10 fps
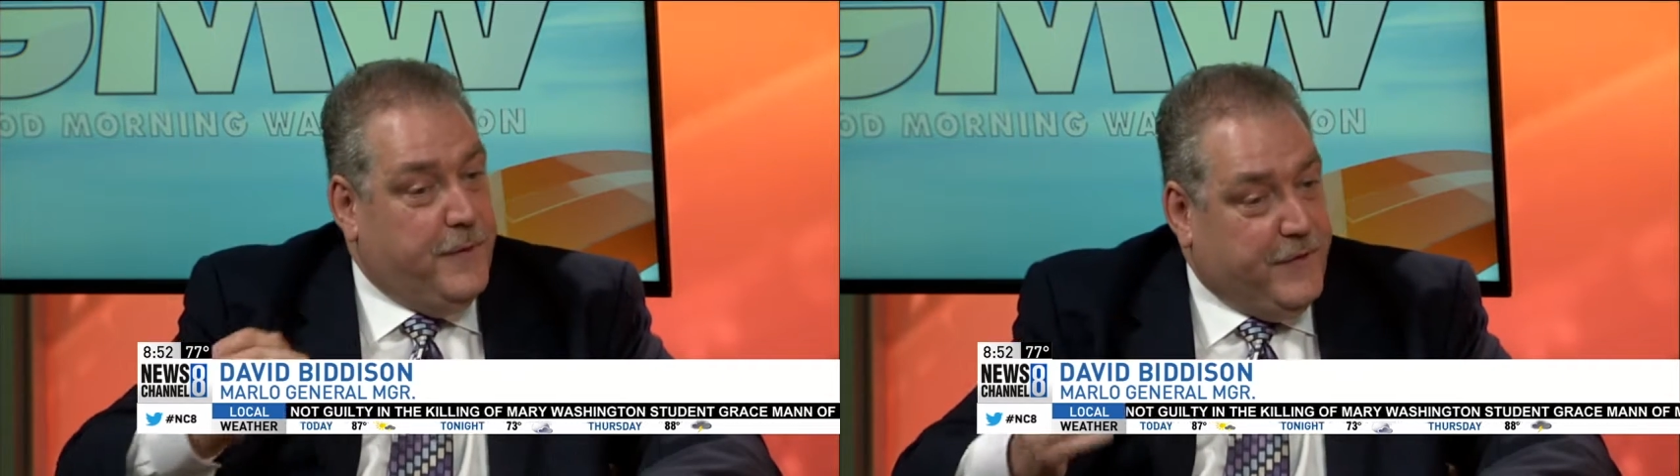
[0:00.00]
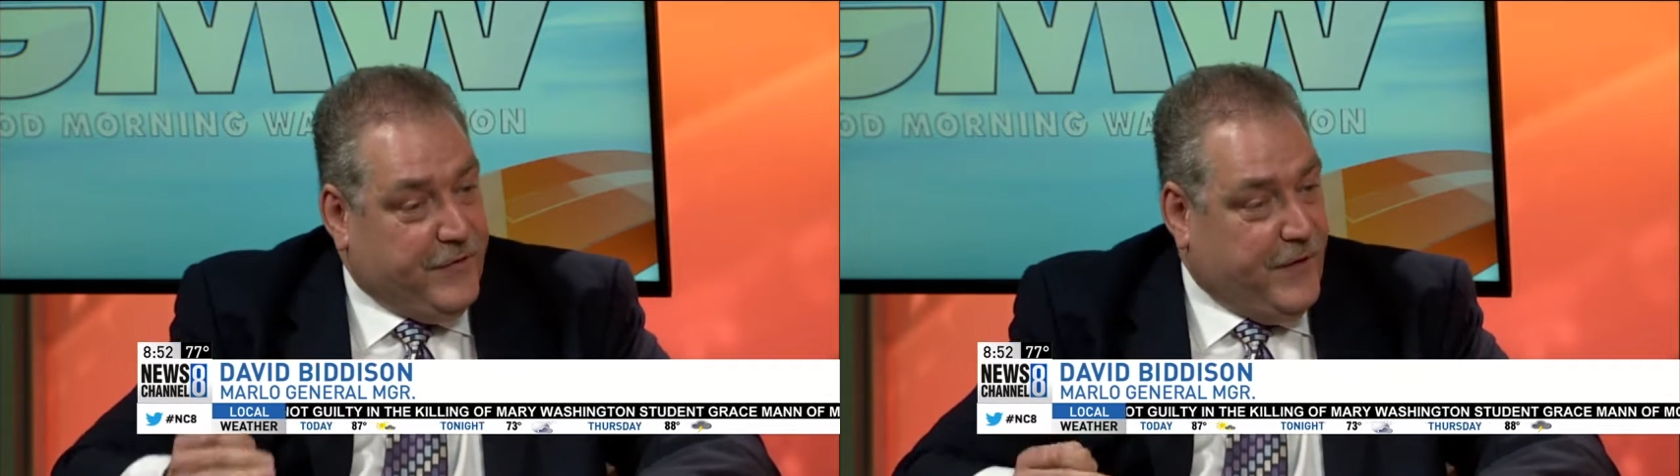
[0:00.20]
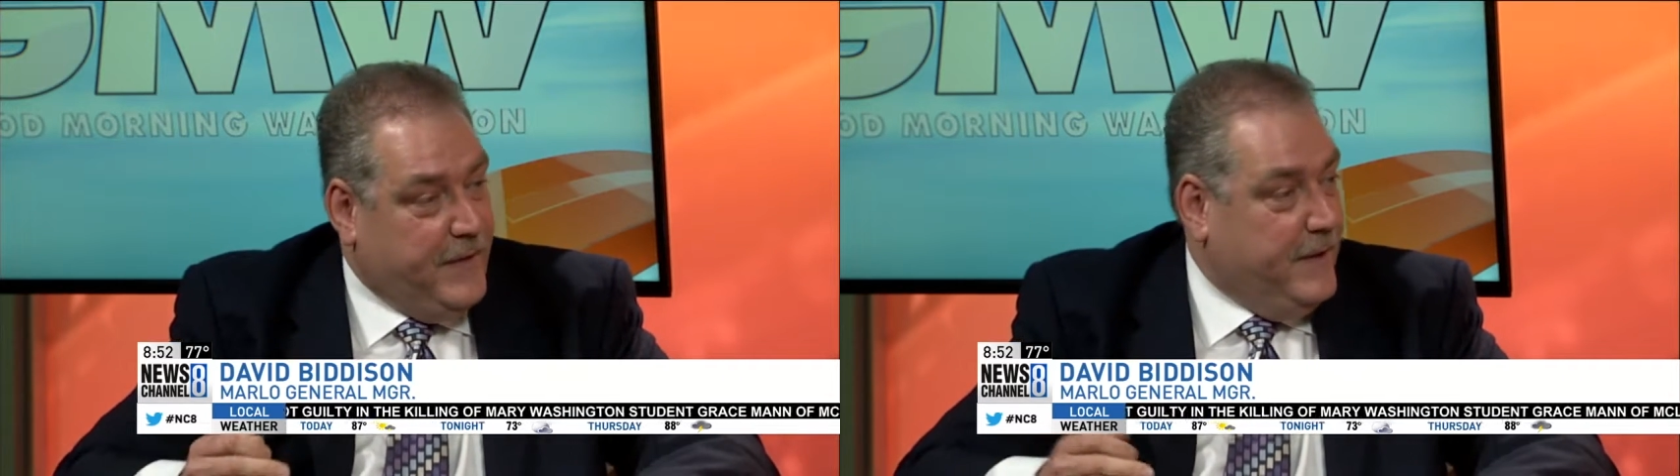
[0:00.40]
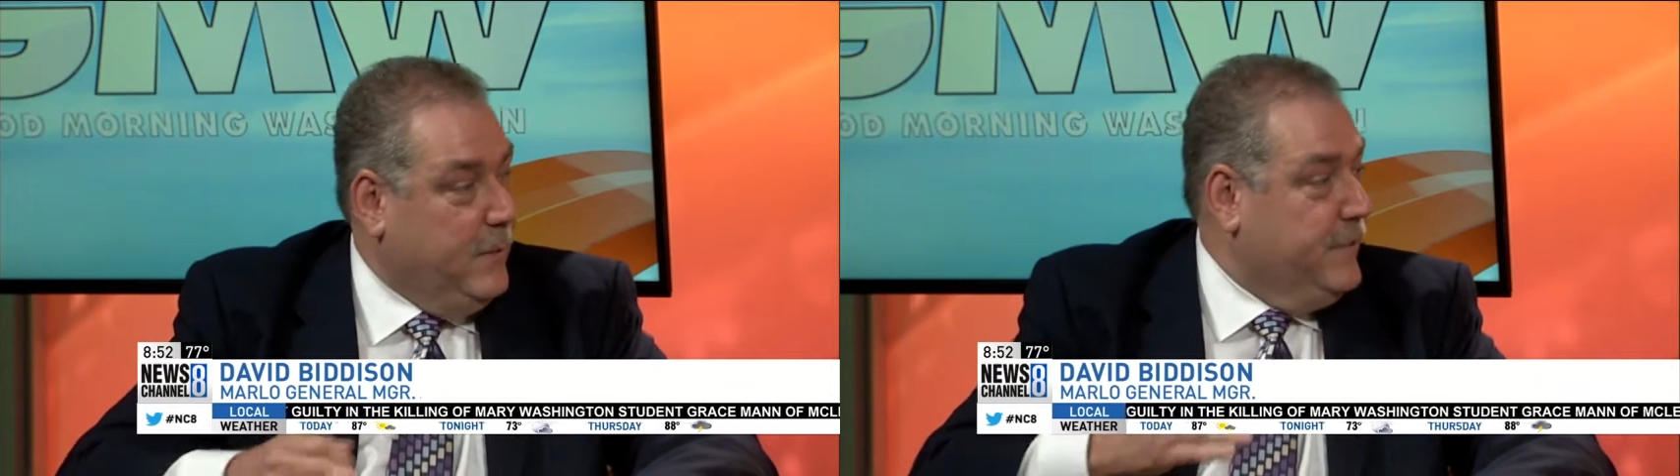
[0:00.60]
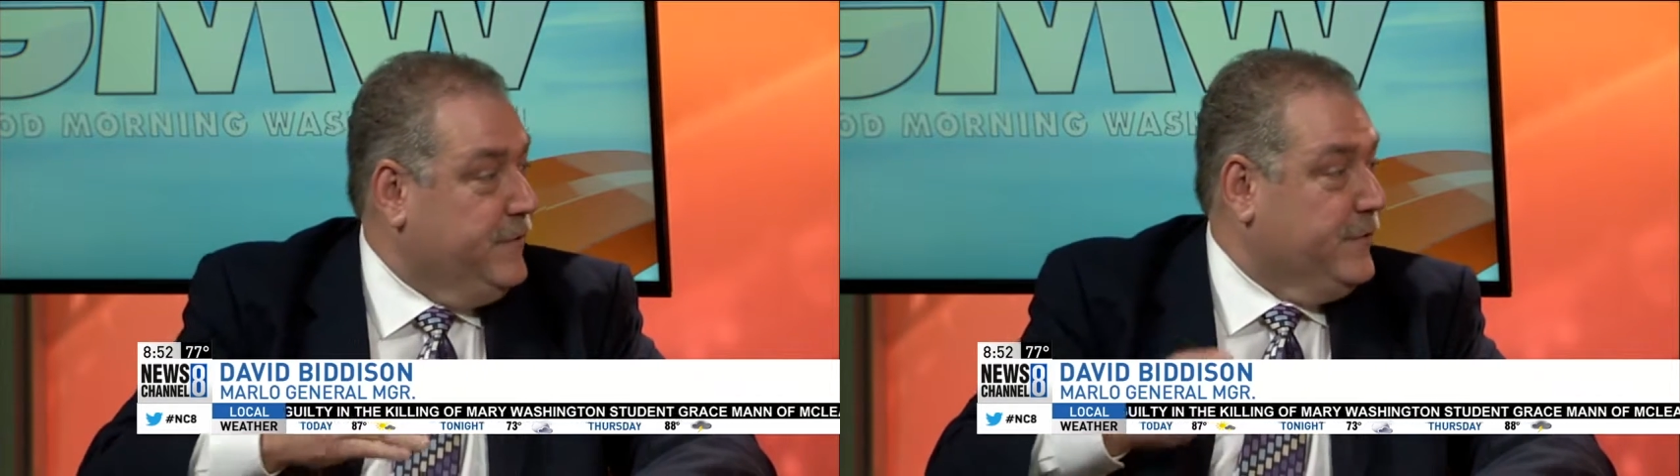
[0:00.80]
this Sunday,
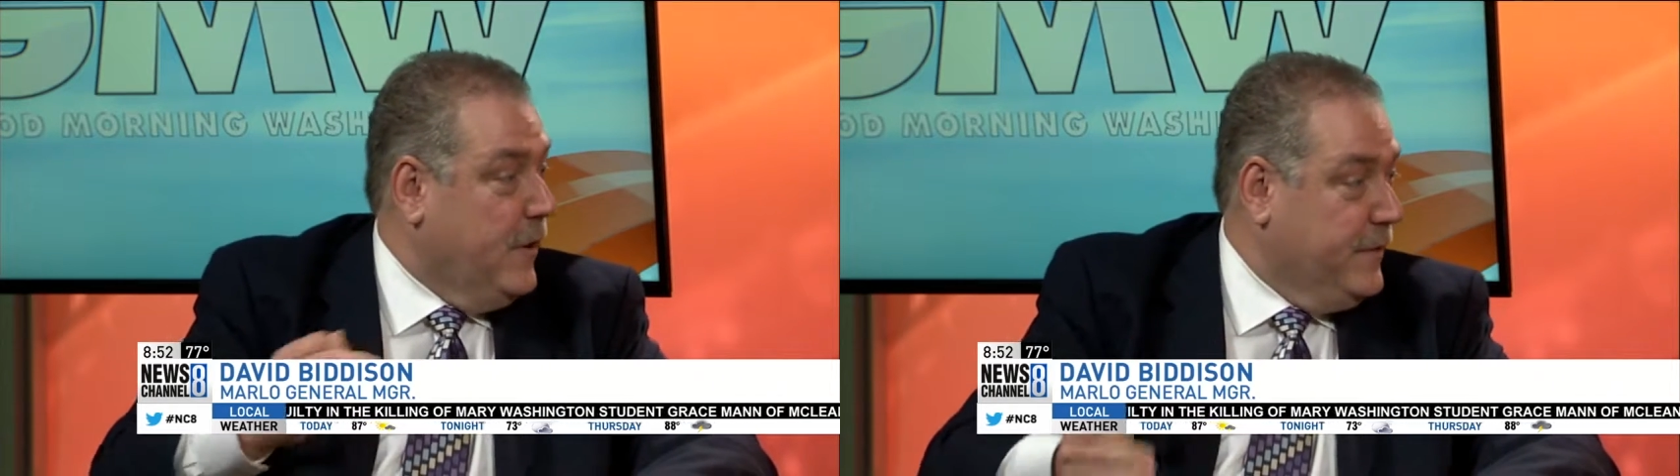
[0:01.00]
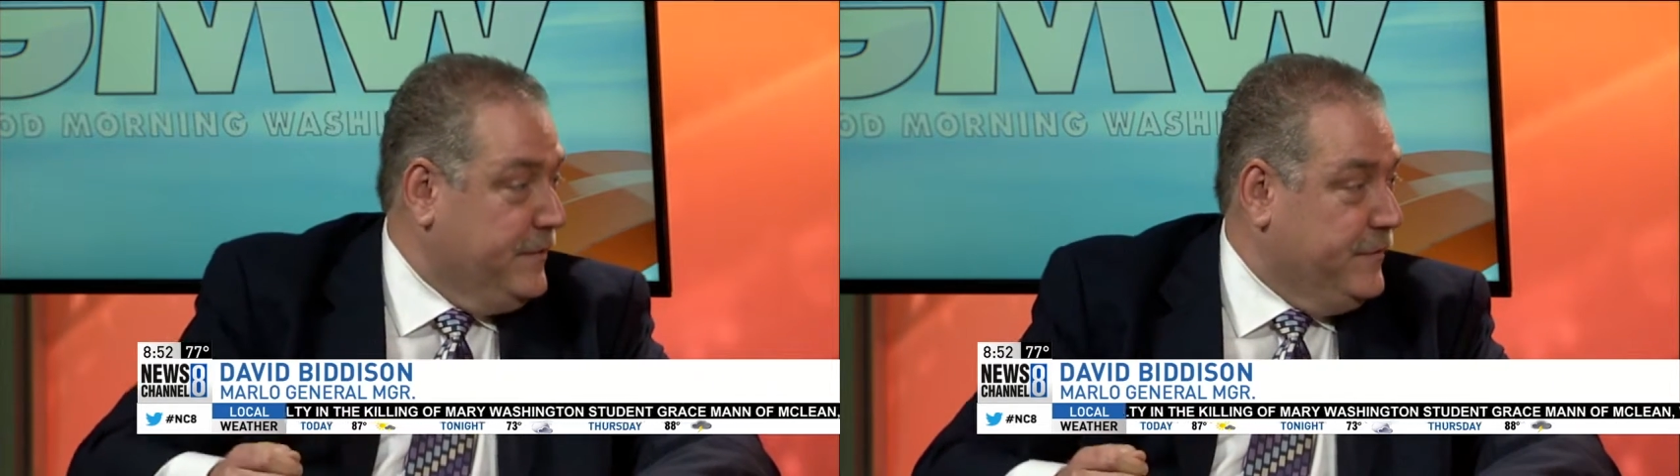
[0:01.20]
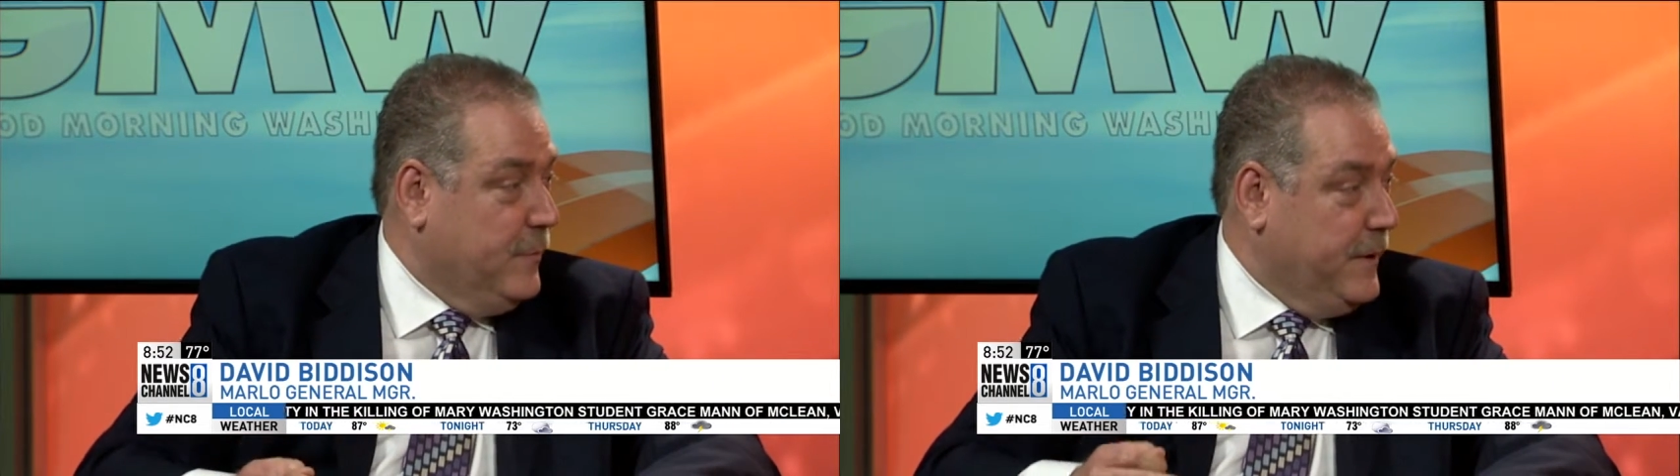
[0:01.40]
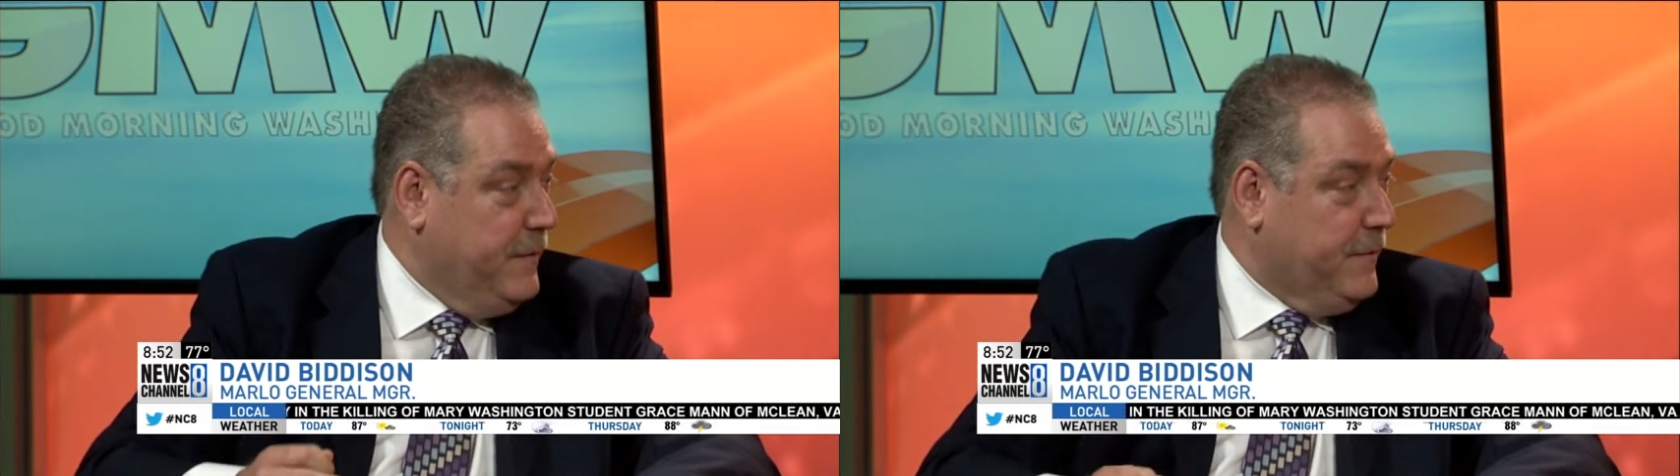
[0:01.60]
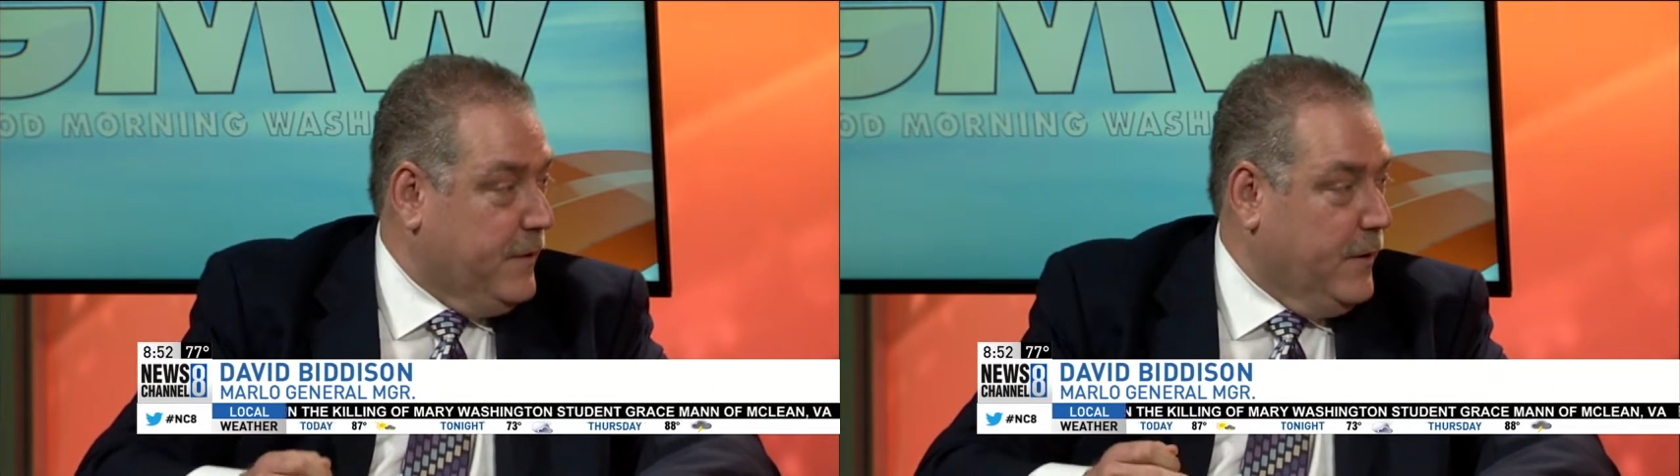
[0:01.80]
which is August the
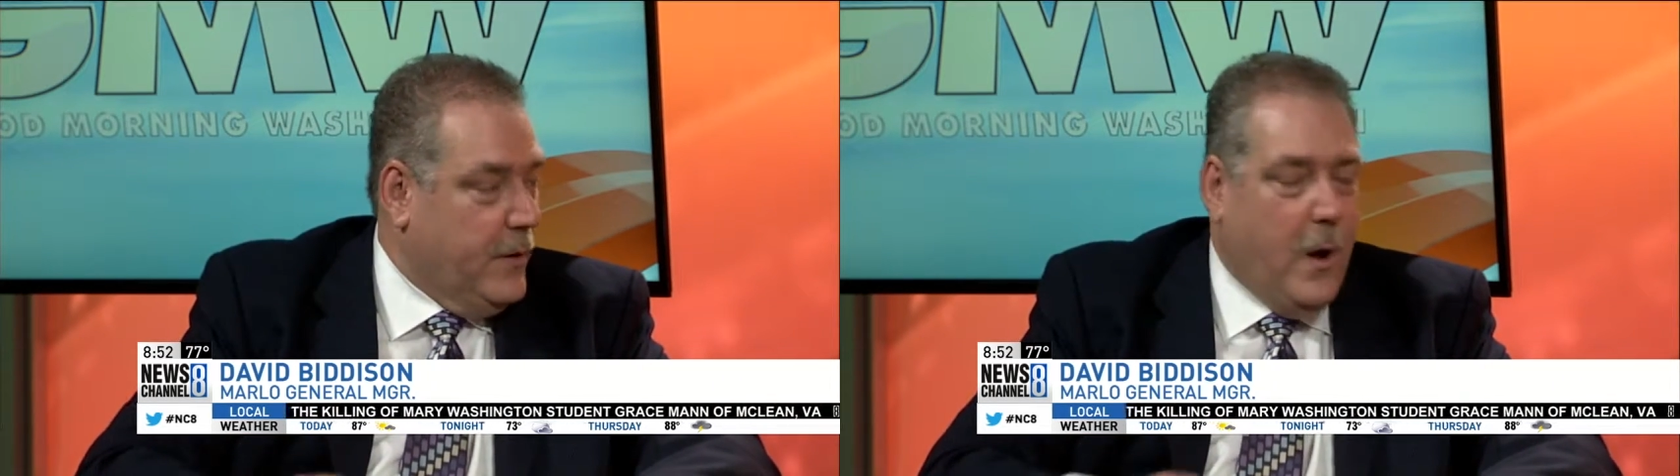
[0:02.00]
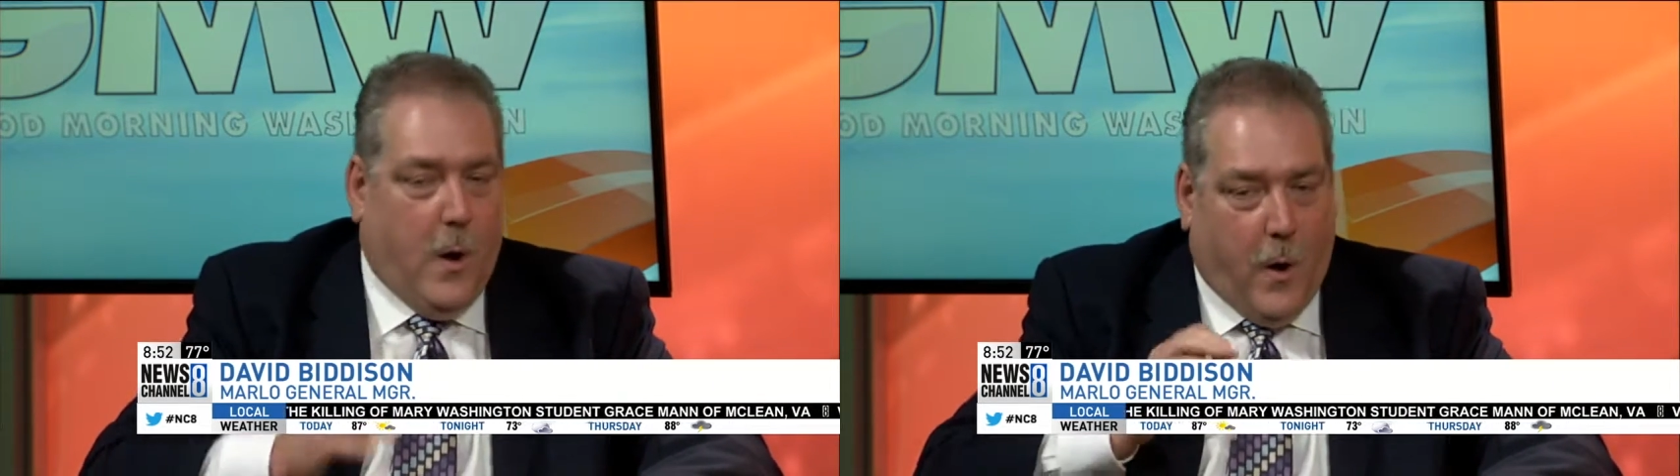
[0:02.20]
23rd,